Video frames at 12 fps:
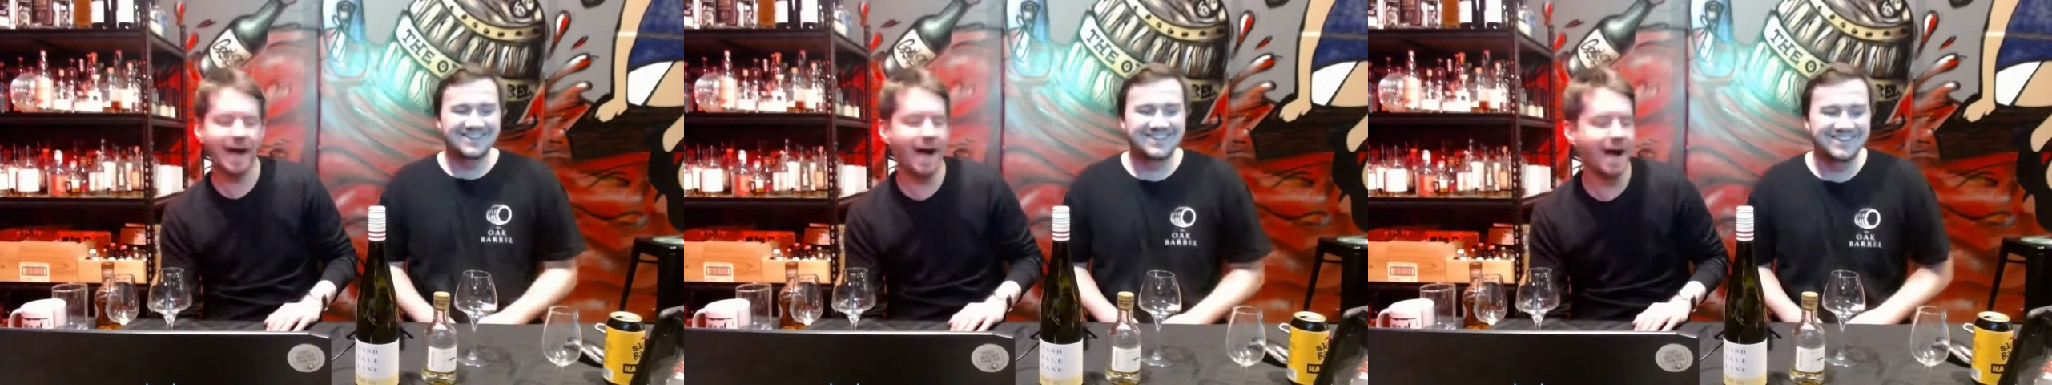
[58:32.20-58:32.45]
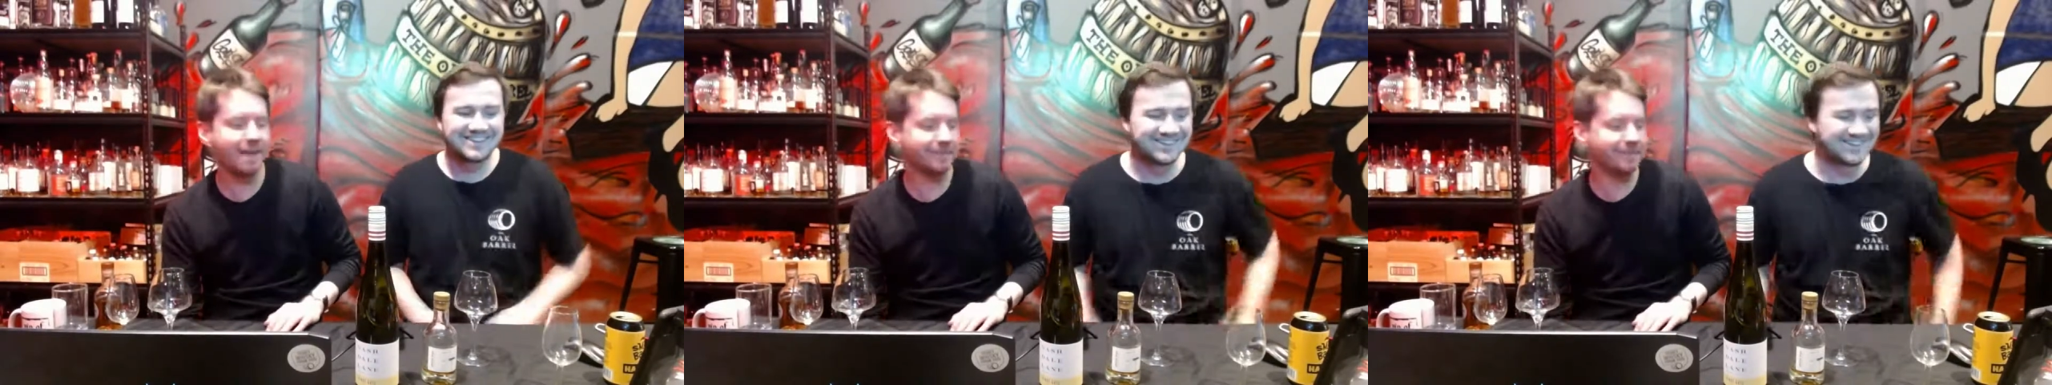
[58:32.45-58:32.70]

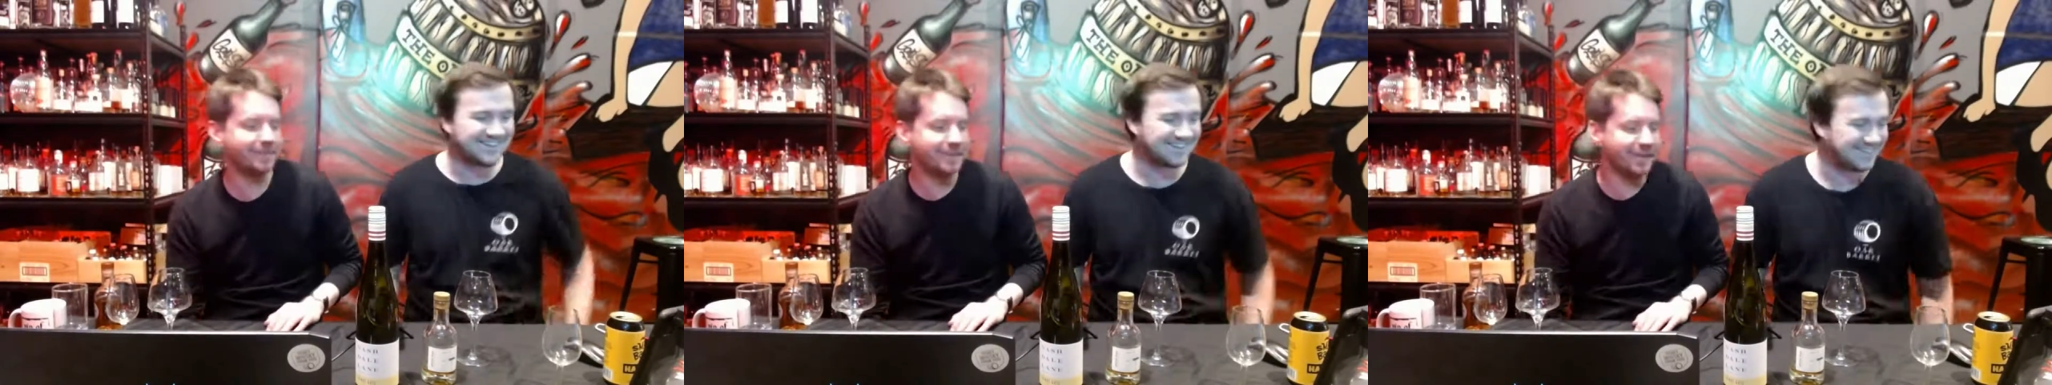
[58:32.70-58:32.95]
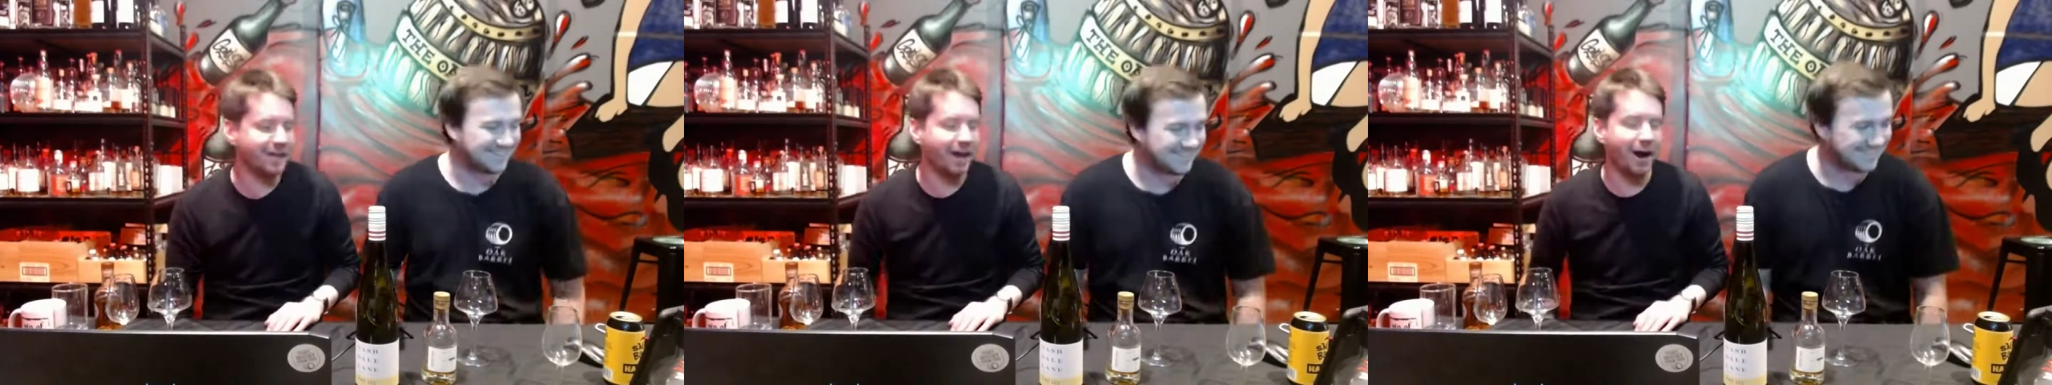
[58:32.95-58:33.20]
Speaker 1: um,
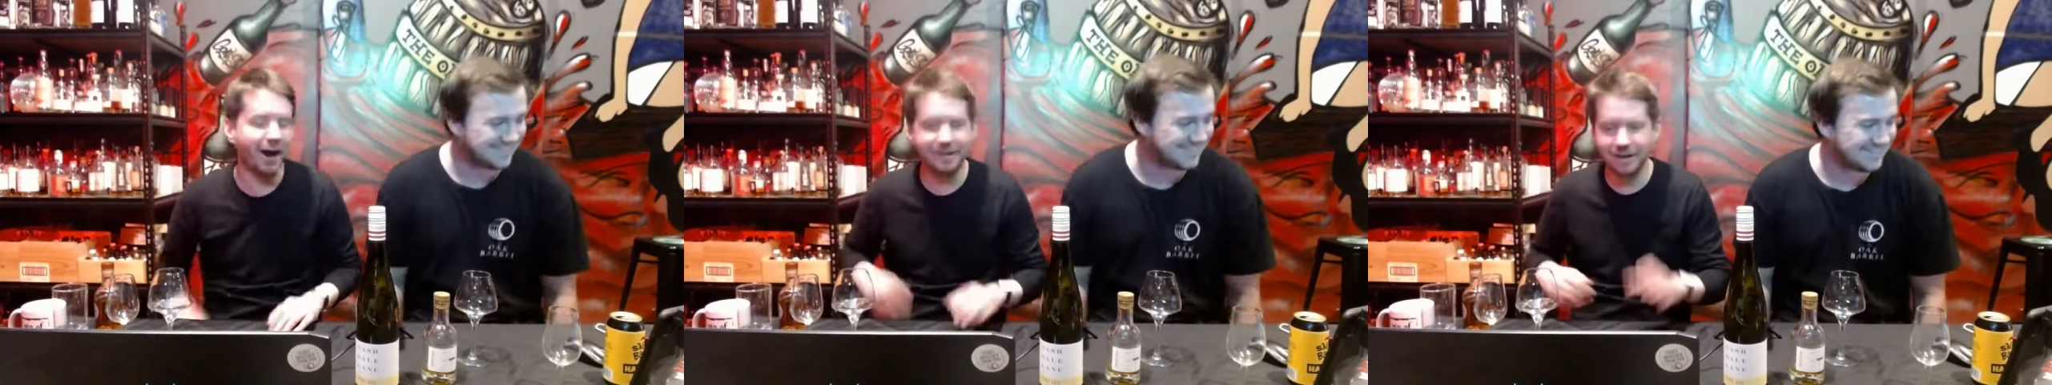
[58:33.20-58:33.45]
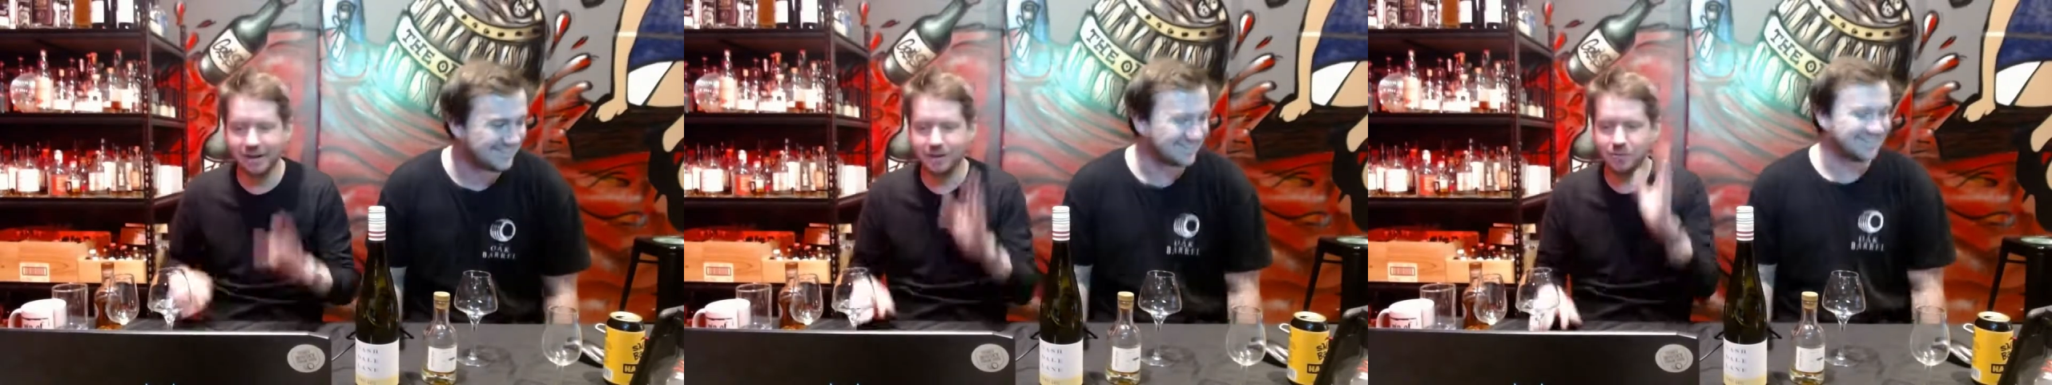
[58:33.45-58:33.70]
all
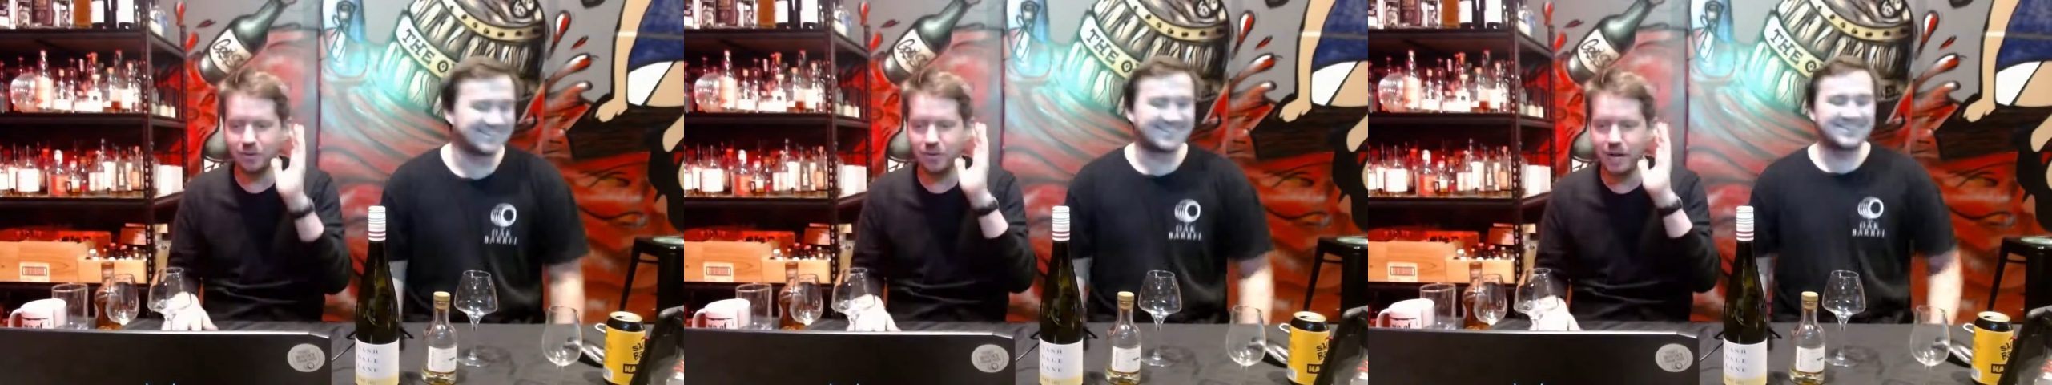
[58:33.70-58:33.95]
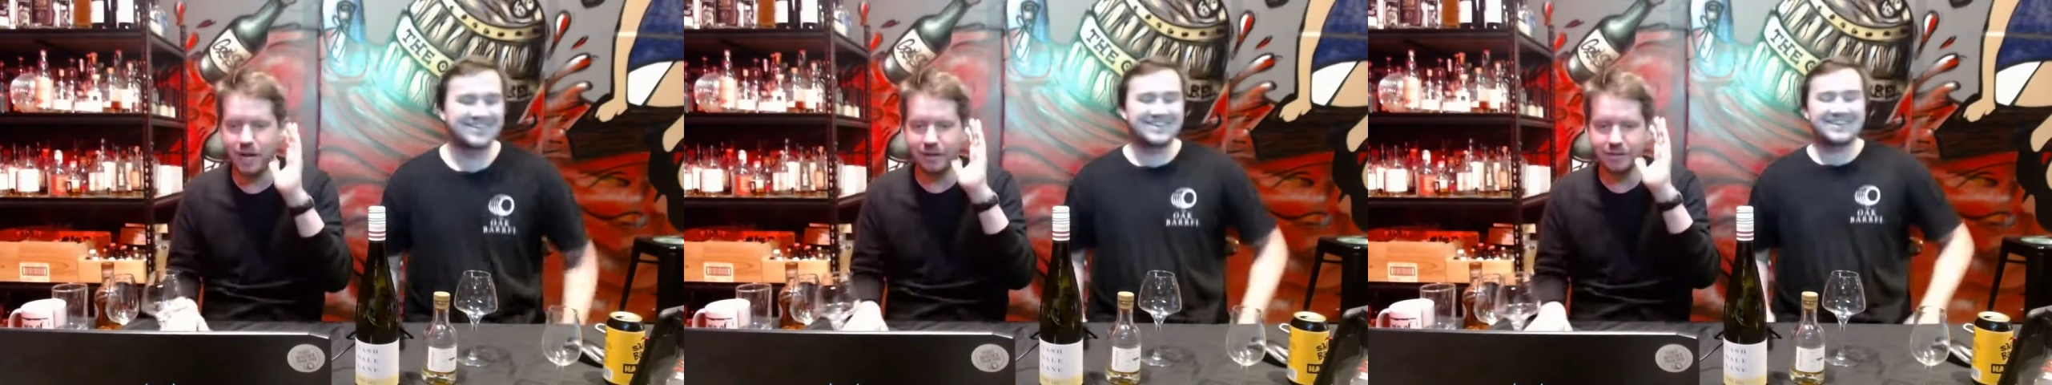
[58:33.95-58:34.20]
right, guys. We
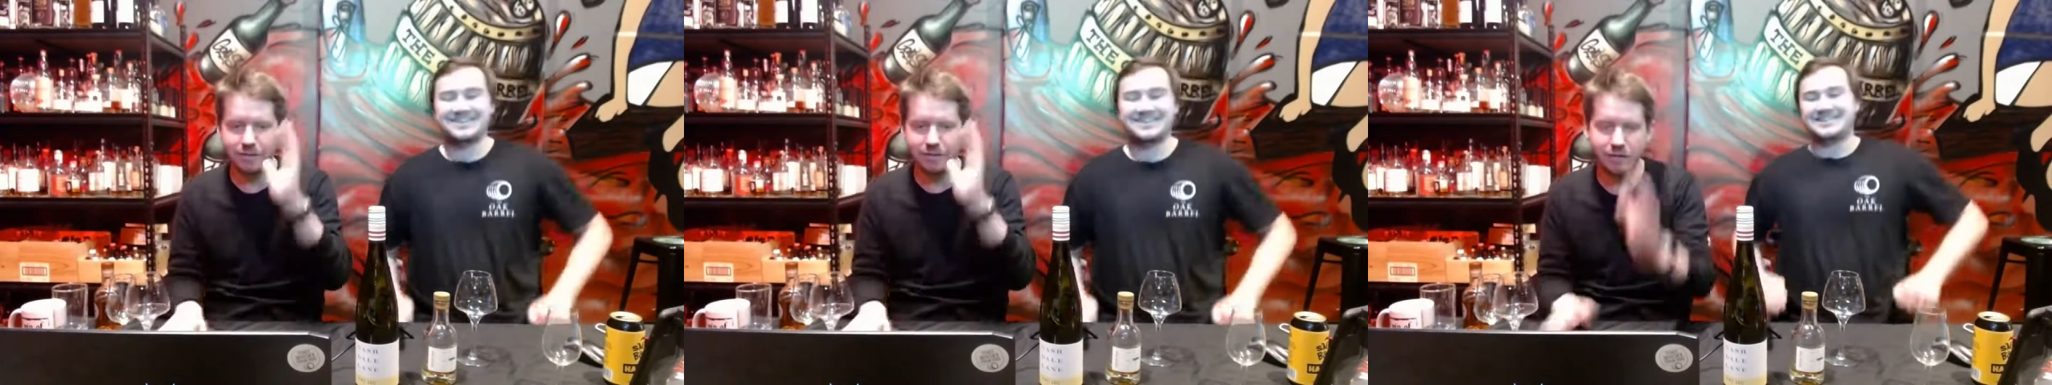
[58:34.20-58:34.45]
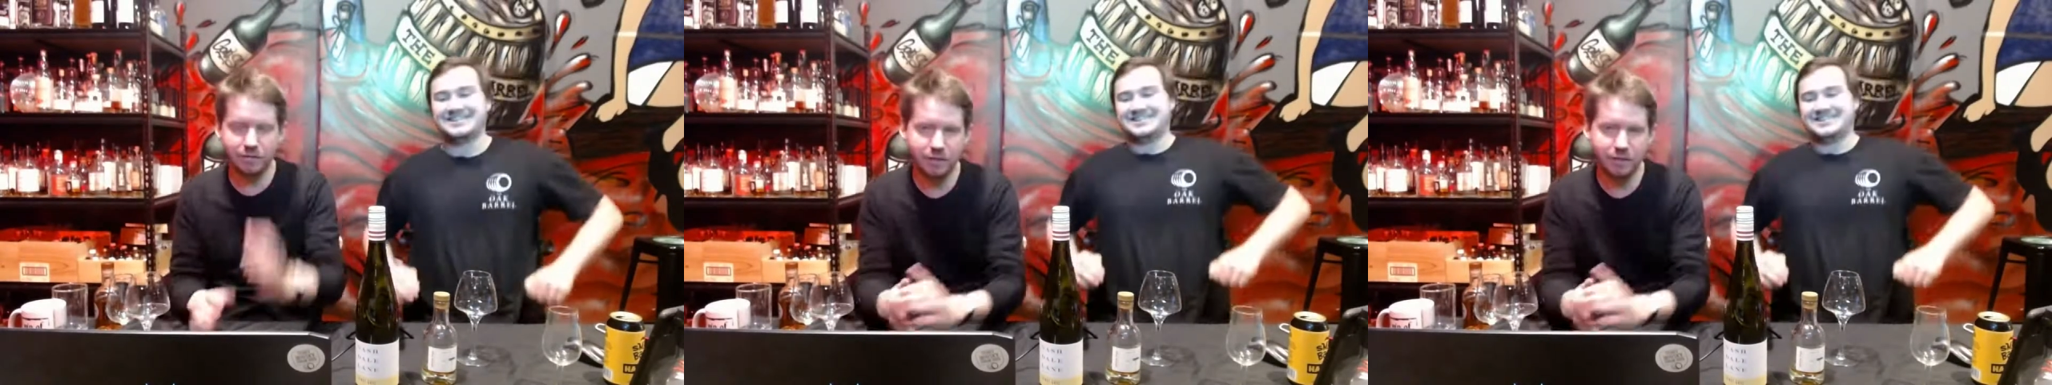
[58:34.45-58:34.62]
were again. Thank you,